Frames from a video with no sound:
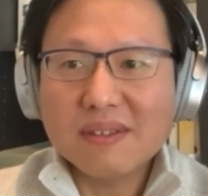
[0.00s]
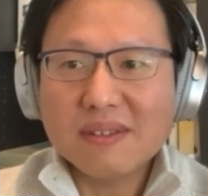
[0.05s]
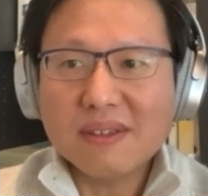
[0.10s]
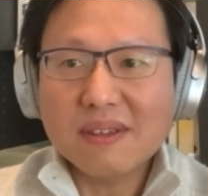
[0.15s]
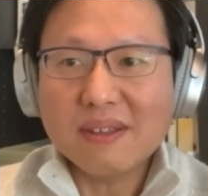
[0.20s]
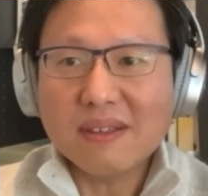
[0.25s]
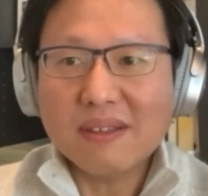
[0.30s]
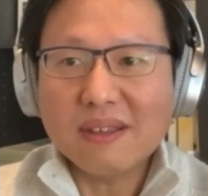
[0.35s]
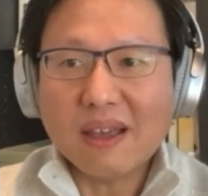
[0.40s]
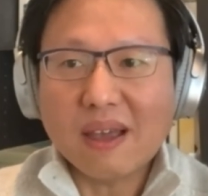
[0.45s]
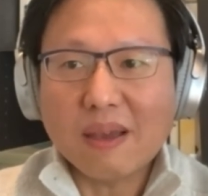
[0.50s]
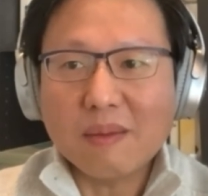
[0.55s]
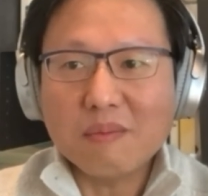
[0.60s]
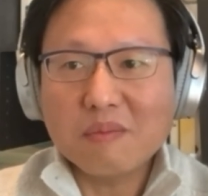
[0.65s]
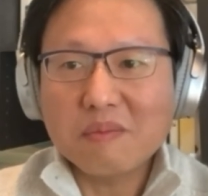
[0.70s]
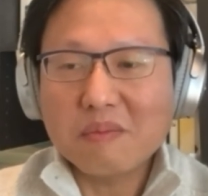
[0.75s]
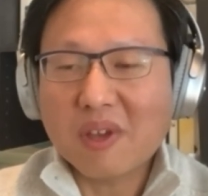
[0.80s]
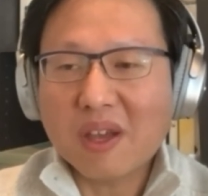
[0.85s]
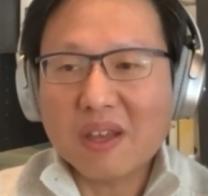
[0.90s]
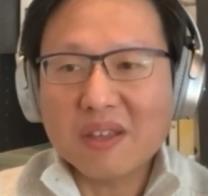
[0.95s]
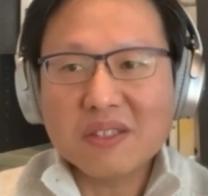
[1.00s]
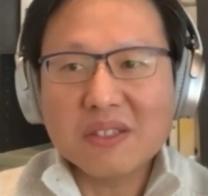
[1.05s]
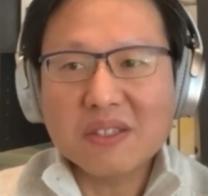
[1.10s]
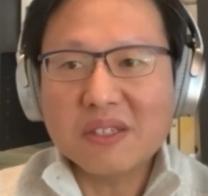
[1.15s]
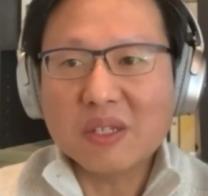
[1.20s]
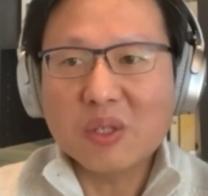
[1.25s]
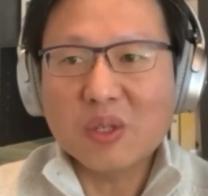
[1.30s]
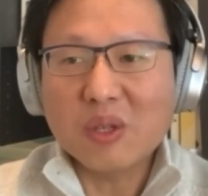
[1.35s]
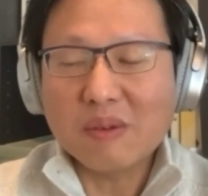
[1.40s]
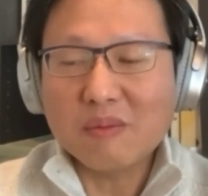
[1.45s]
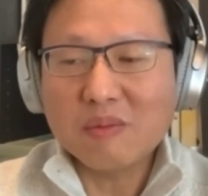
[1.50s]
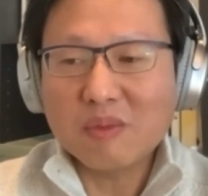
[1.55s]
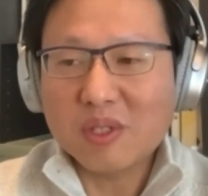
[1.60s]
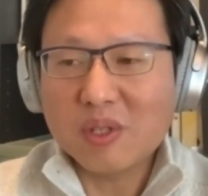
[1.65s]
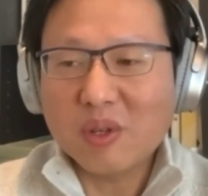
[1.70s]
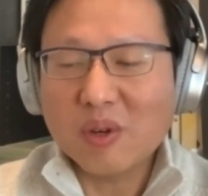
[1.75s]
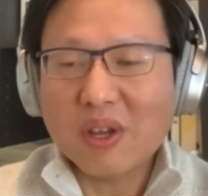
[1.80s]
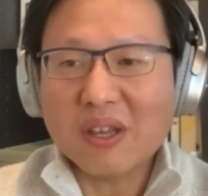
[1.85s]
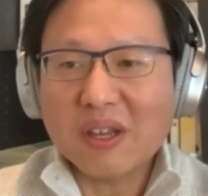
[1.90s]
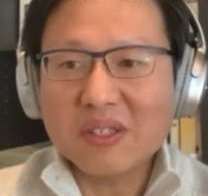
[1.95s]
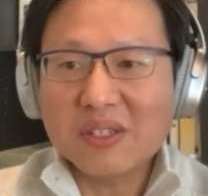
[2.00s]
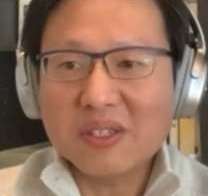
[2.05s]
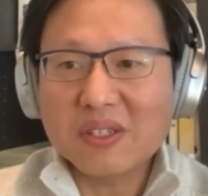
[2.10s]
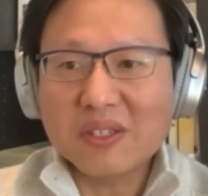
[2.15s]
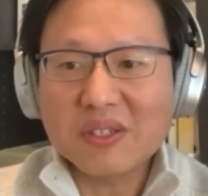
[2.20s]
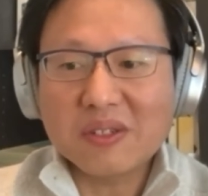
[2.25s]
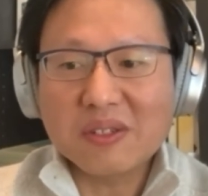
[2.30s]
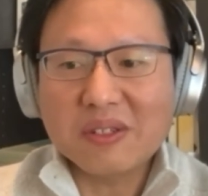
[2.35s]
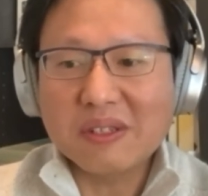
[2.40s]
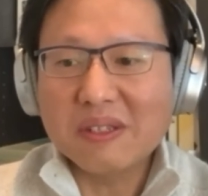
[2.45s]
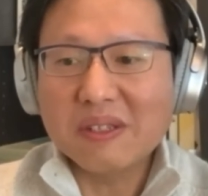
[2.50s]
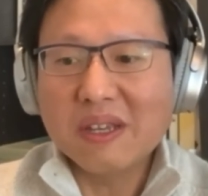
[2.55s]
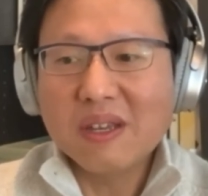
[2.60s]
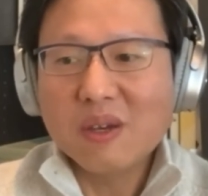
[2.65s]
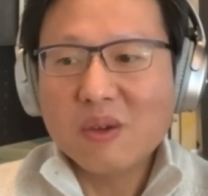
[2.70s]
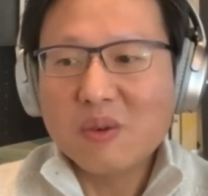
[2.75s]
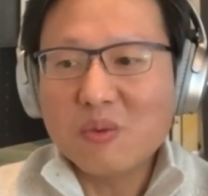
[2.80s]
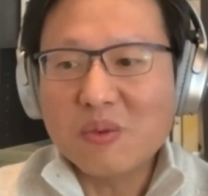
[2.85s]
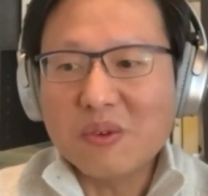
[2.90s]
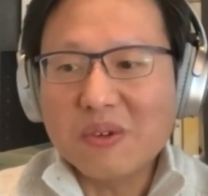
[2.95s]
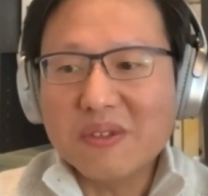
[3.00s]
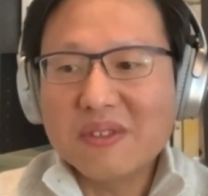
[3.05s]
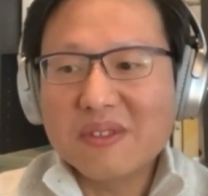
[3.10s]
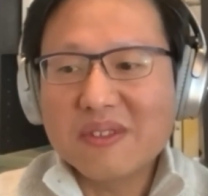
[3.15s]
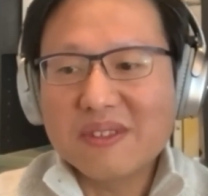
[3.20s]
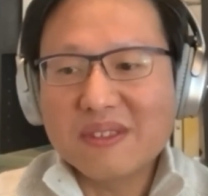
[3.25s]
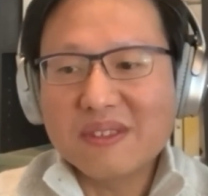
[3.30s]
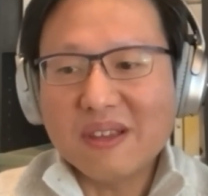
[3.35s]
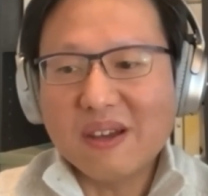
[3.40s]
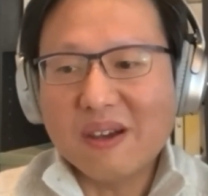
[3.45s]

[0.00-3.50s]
And I'm still consistent with